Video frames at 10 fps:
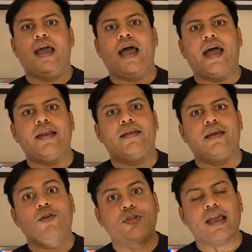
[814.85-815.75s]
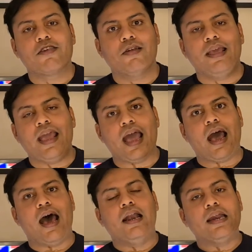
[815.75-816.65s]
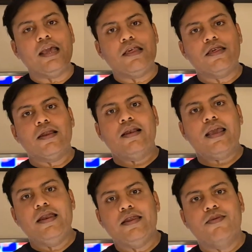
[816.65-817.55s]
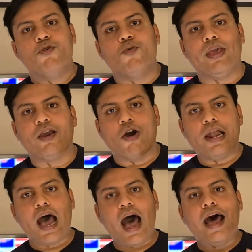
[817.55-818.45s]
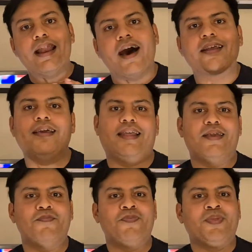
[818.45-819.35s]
And it was actually a regional Indian movie called Anarkali.